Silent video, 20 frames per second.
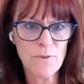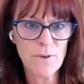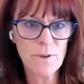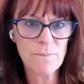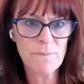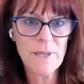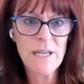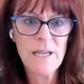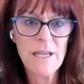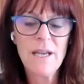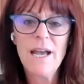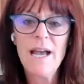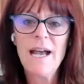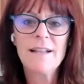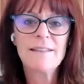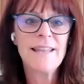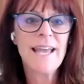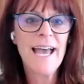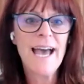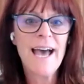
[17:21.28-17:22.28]
Room.
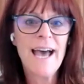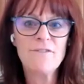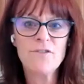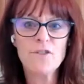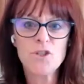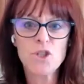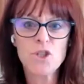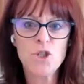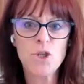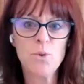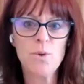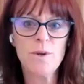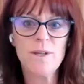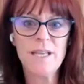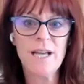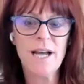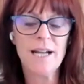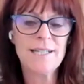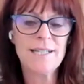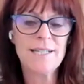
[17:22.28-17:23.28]
They have two of
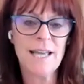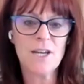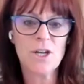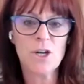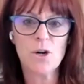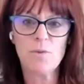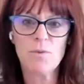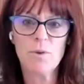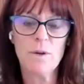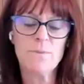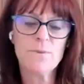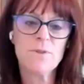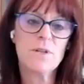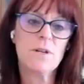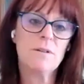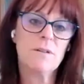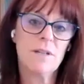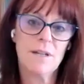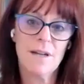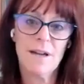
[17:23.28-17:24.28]
the identical rooms. So,
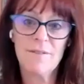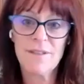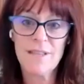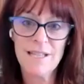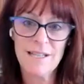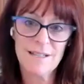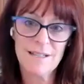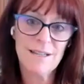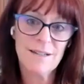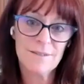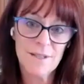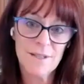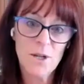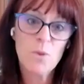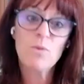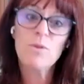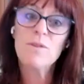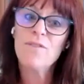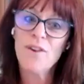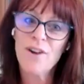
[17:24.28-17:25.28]
everything,
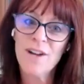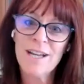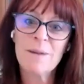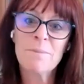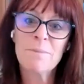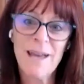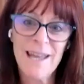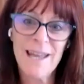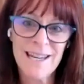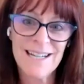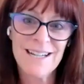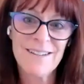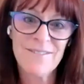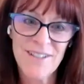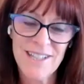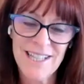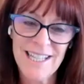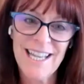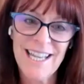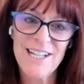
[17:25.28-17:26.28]
we're very competitive
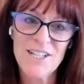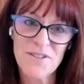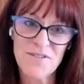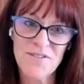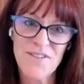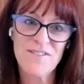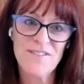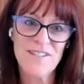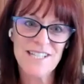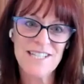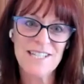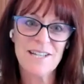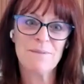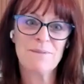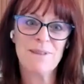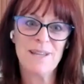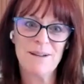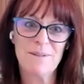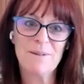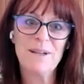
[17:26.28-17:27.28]
at the age of 50
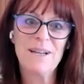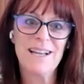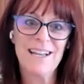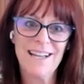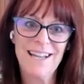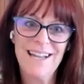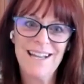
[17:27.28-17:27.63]
something. We